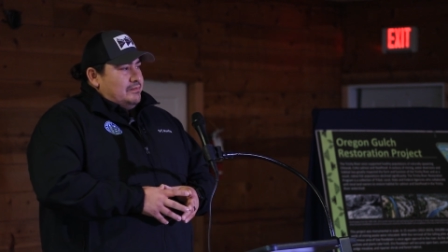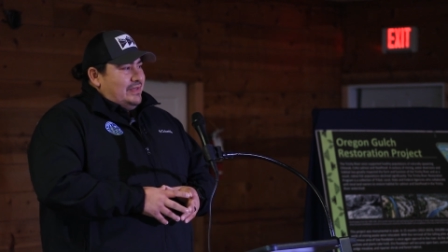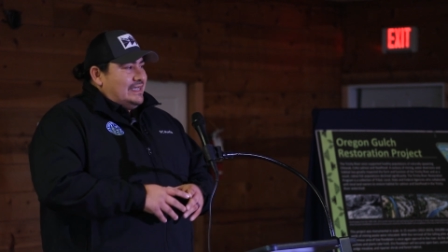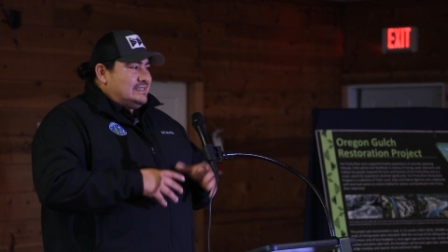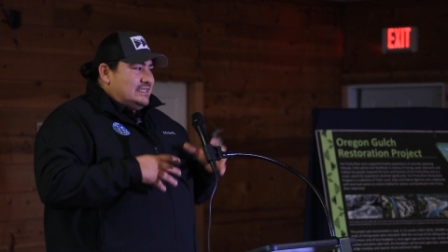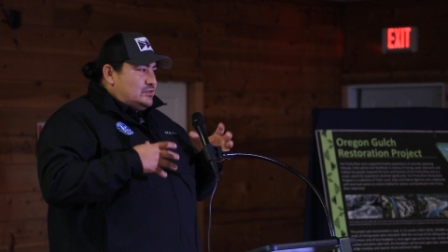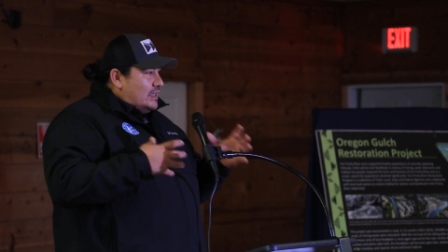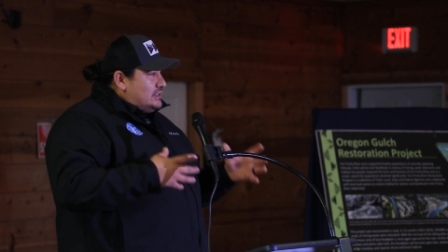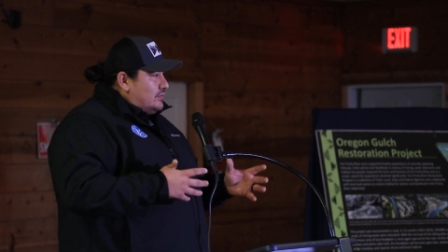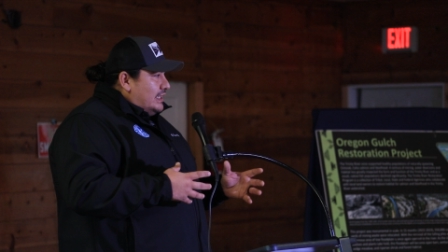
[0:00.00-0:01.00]
Because this
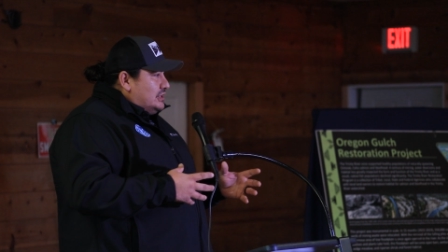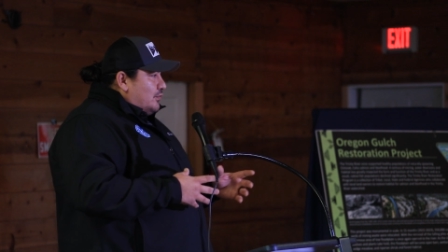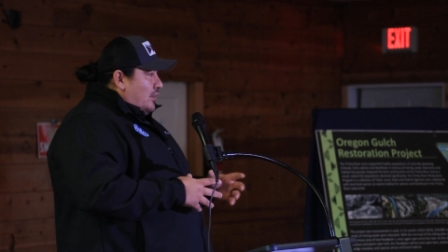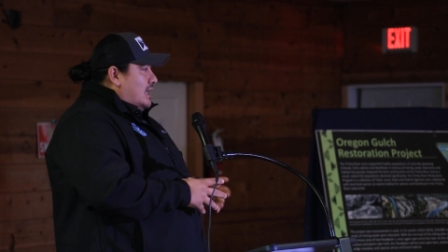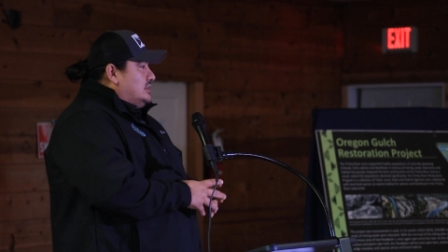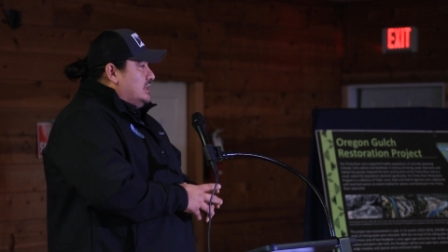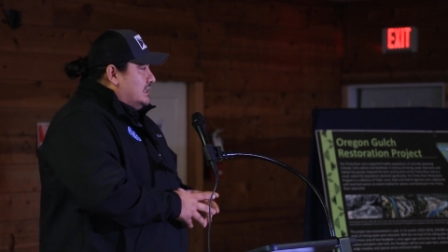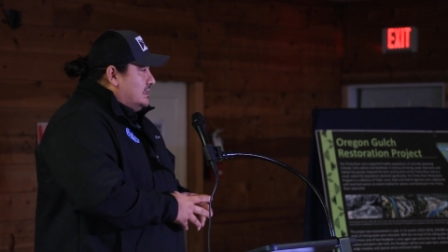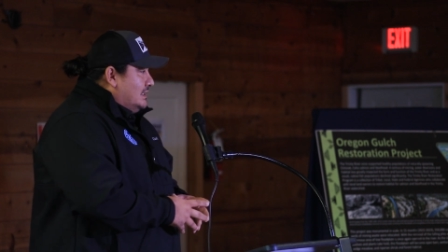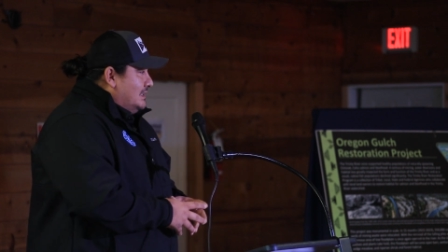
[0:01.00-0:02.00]
restoration
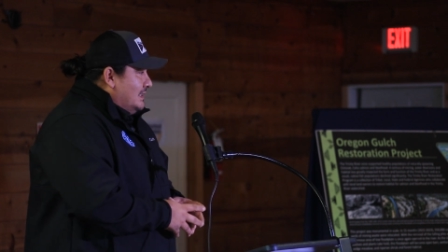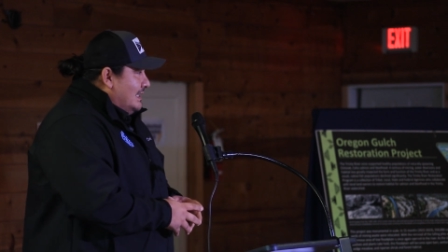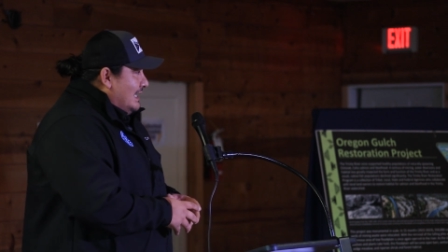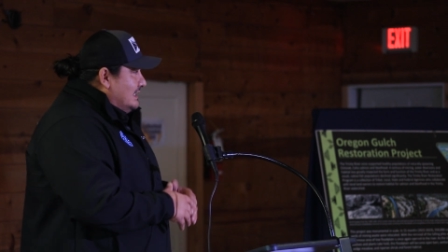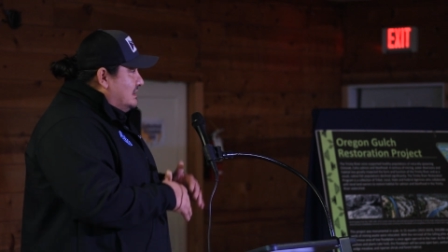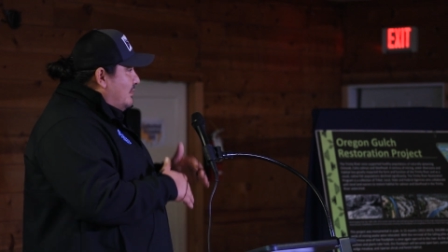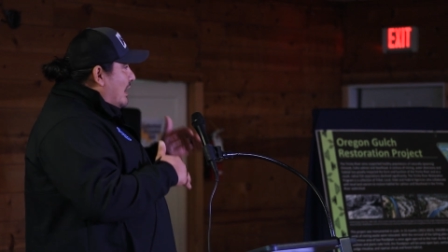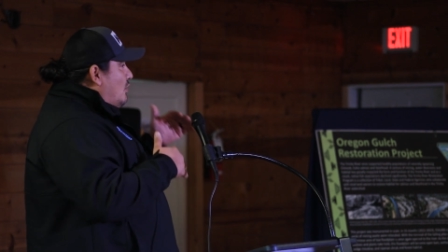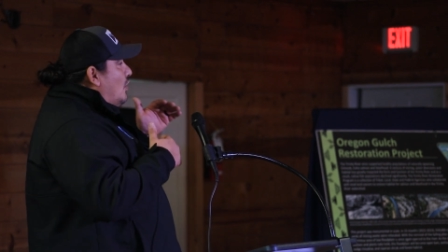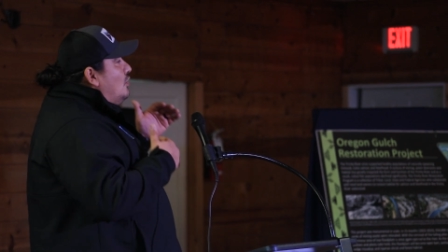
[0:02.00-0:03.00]
project is
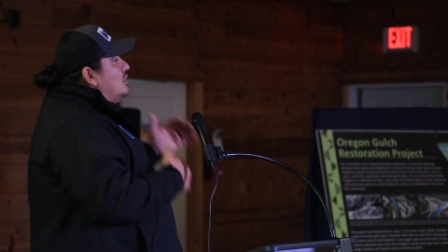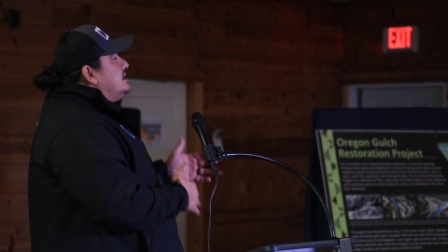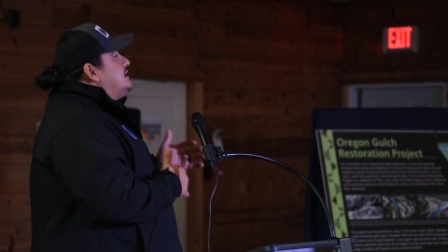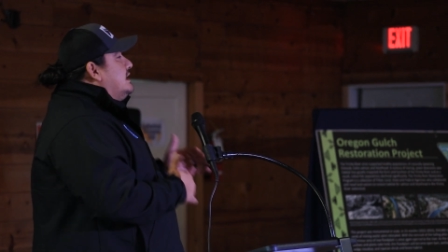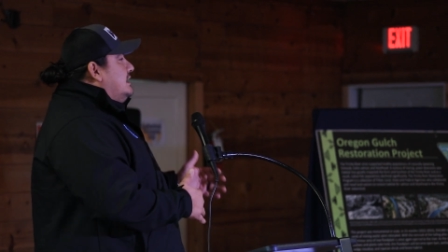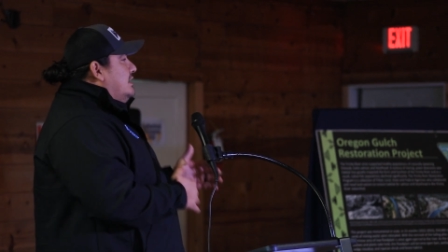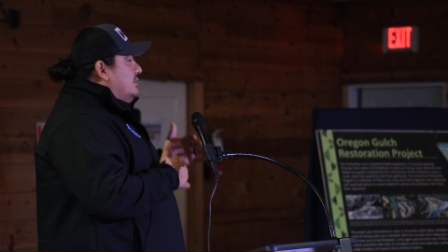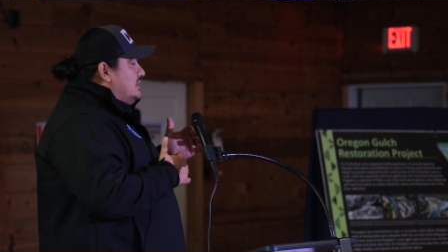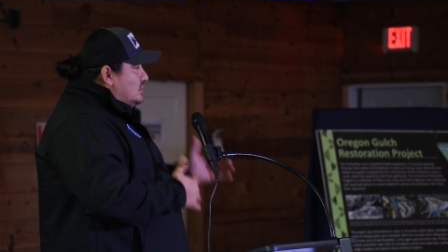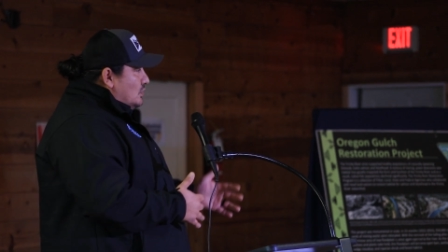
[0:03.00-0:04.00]
about holistically
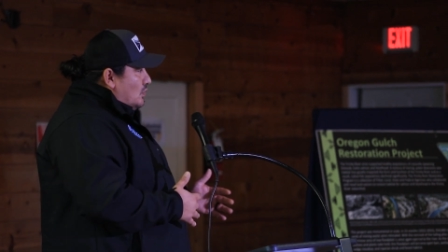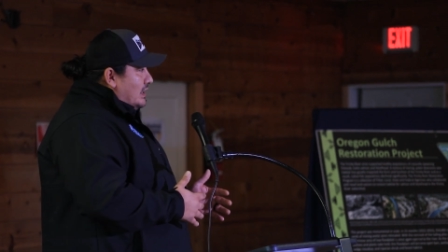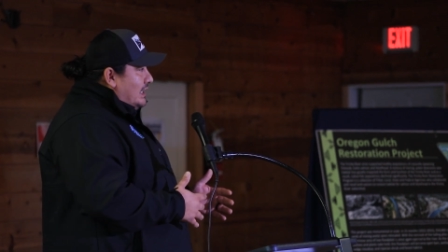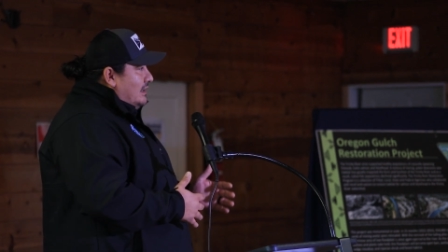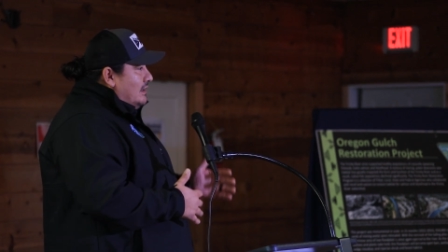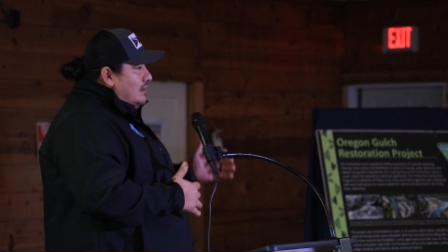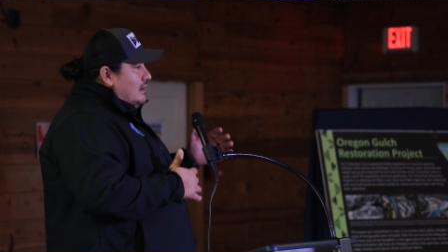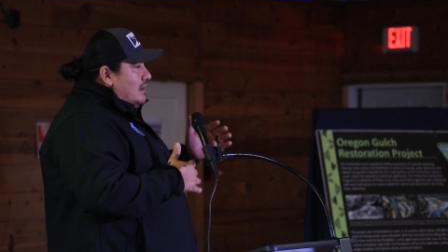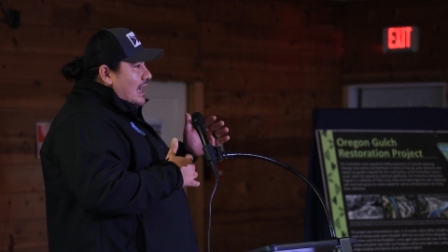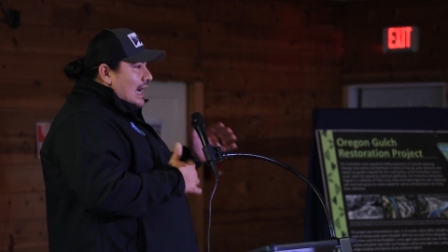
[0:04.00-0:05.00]
restoring
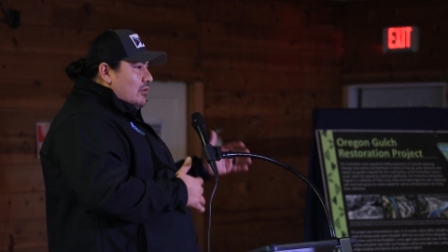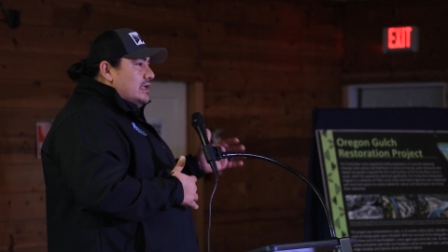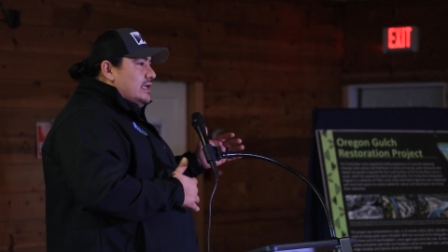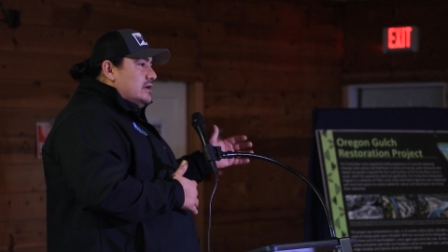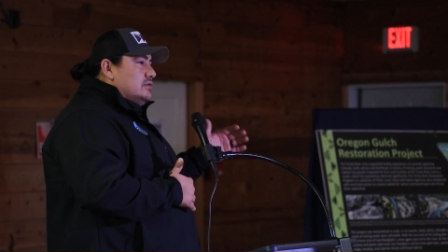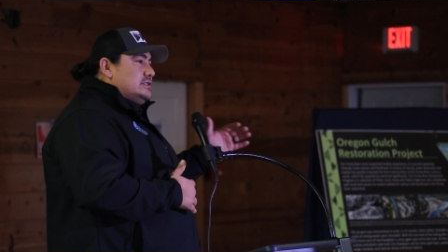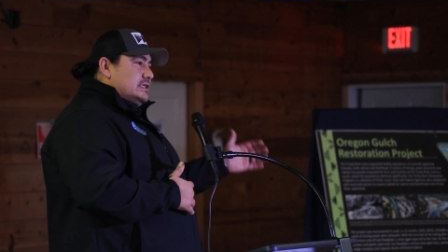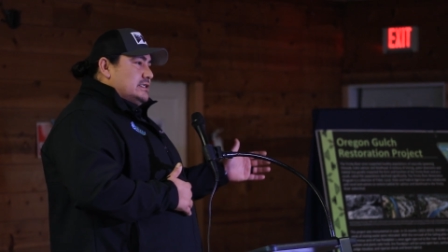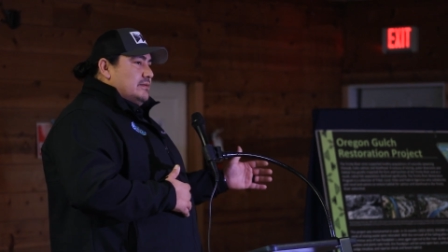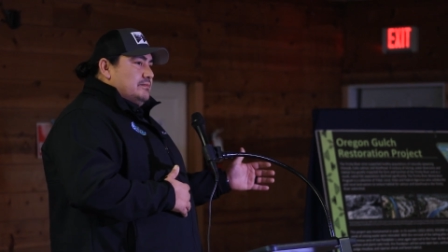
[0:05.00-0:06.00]
our
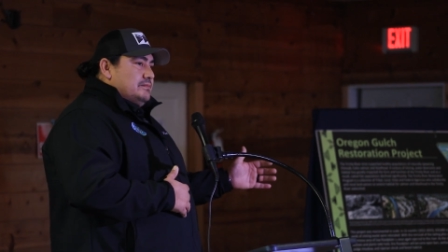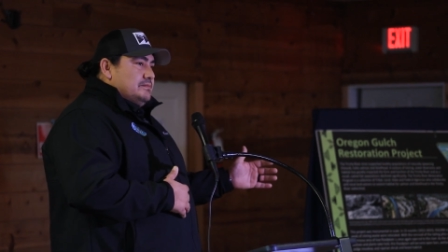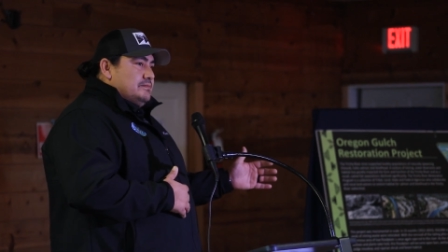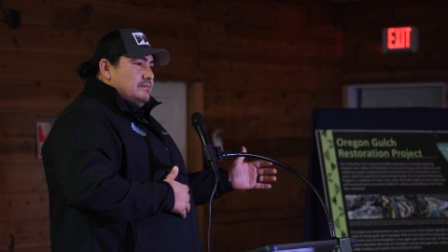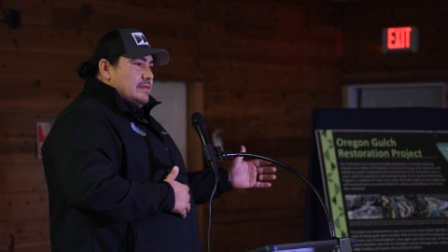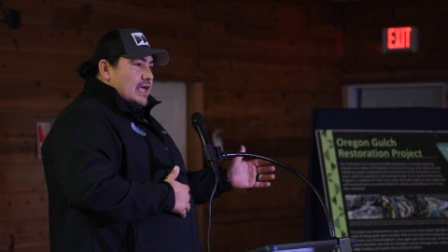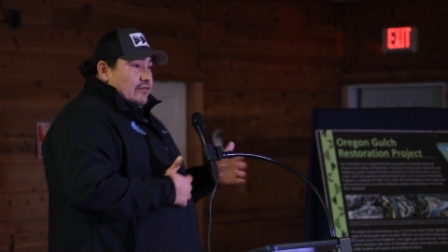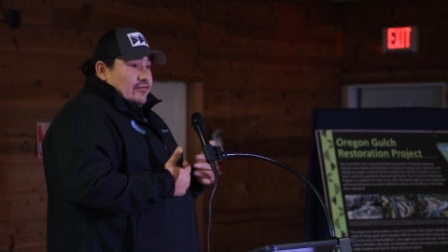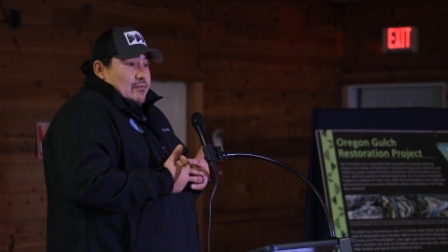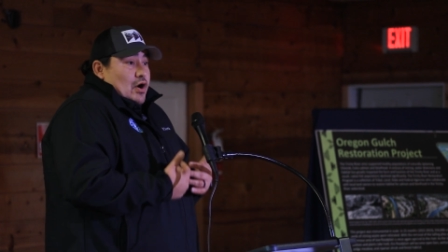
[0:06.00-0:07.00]
ecosystem.
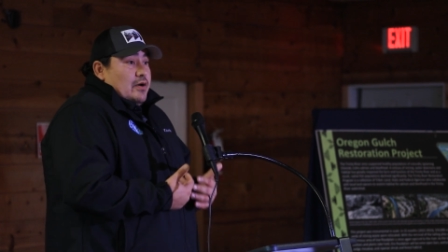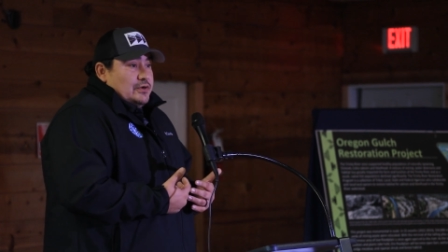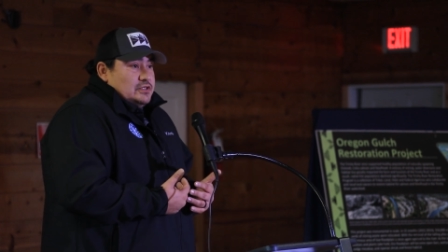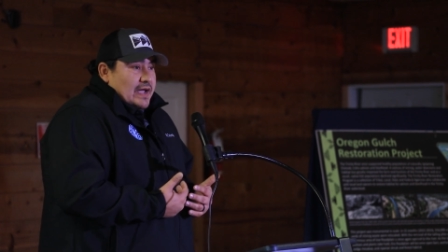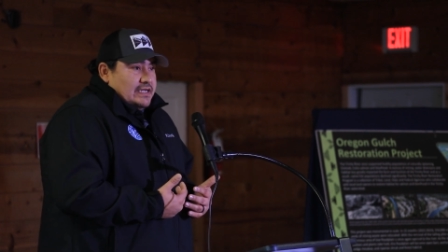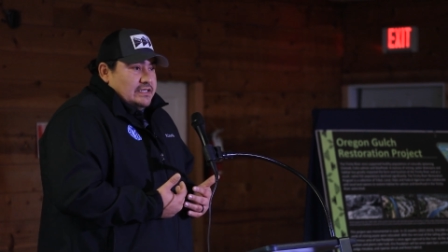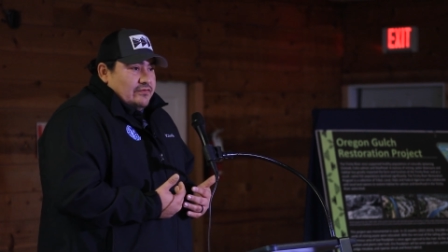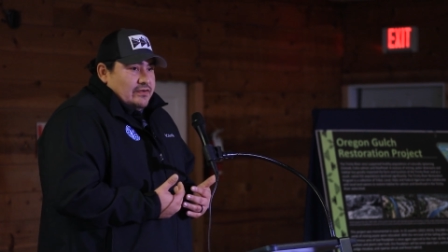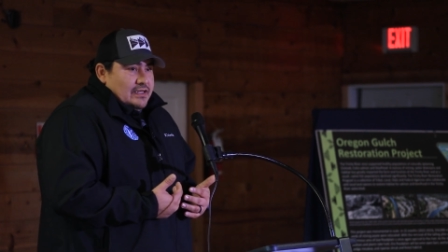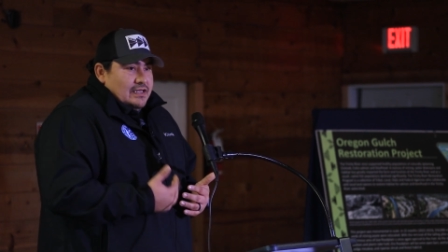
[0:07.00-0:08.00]
And from our
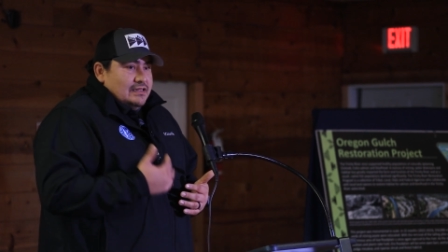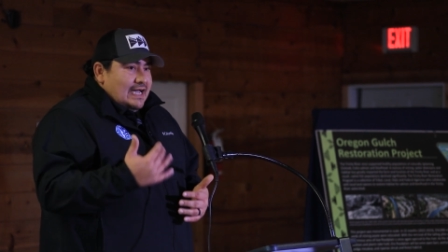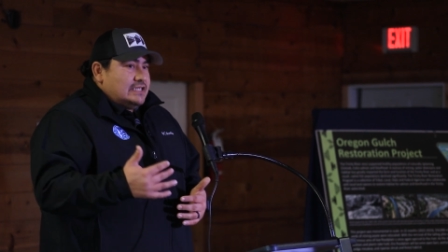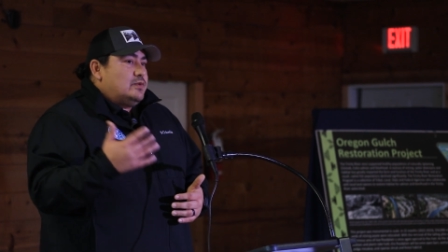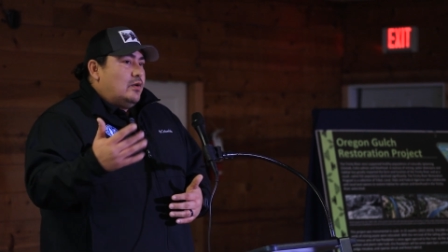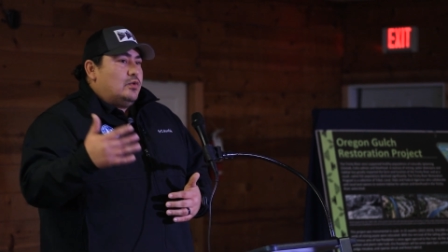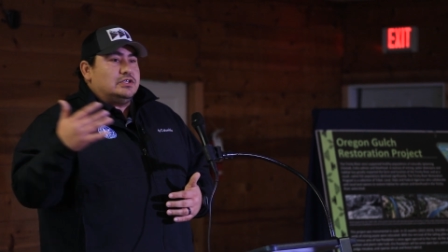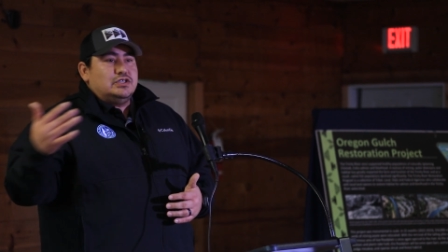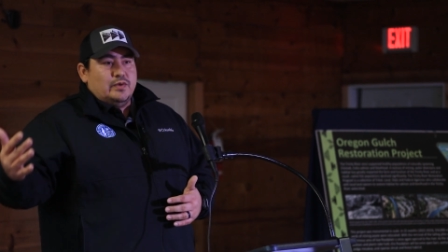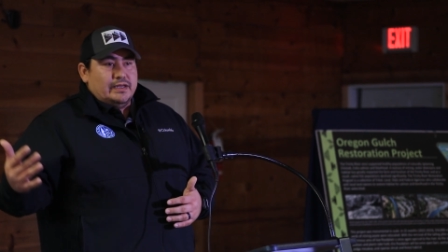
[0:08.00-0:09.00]
perspective, that's what
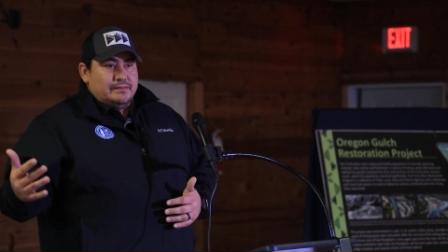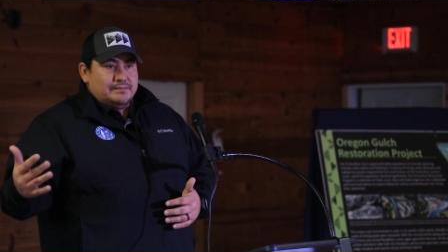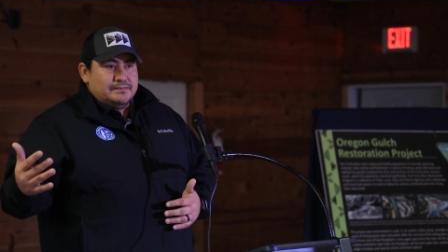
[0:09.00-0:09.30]
we're doing.